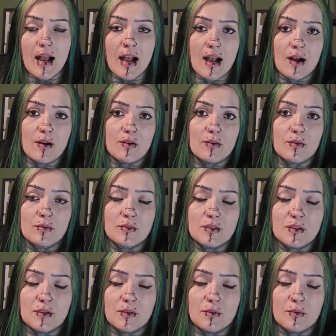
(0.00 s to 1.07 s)
how
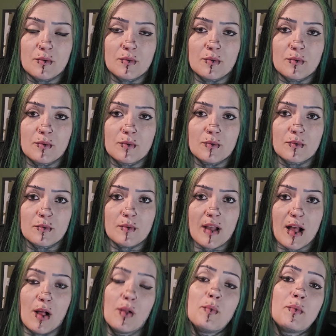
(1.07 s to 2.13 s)
to
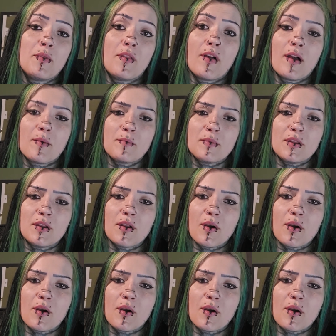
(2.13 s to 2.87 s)
help them,